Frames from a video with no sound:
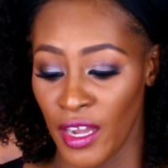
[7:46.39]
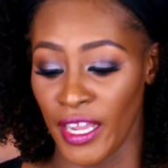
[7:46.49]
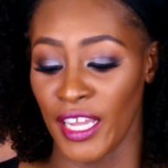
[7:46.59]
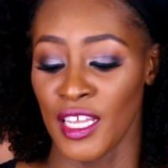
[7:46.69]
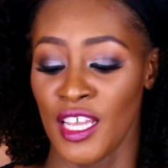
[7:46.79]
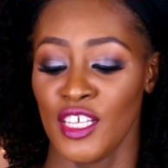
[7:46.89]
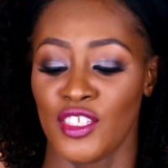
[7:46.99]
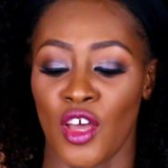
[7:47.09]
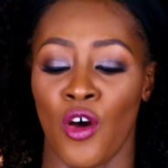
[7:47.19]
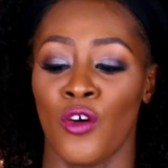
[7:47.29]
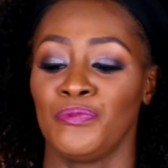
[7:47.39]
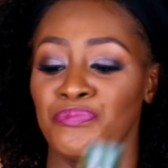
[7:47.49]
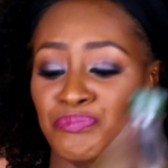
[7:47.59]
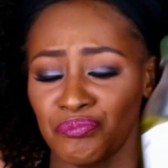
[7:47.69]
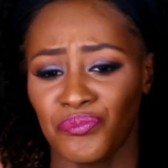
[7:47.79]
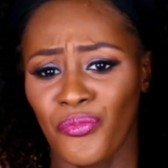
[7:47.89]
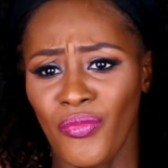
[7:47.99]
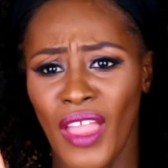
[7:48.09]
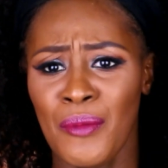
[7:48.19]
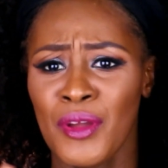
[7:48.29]
Okay, so
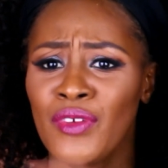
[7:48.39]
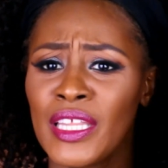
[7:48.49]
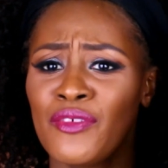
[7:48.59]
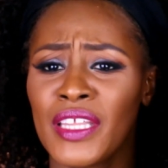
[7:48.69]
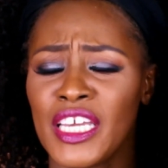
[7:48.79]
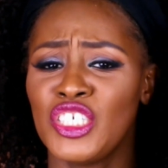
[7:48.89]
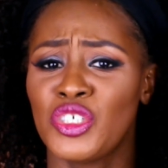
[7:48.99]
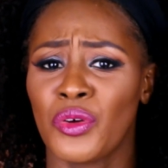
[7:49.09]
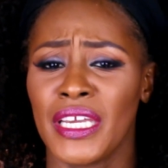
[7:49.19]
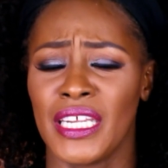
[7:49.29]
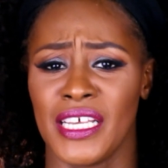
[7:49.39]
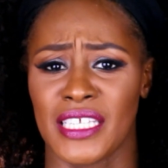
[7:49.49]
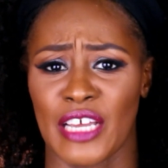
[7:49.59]
I've been really, really enjoying this.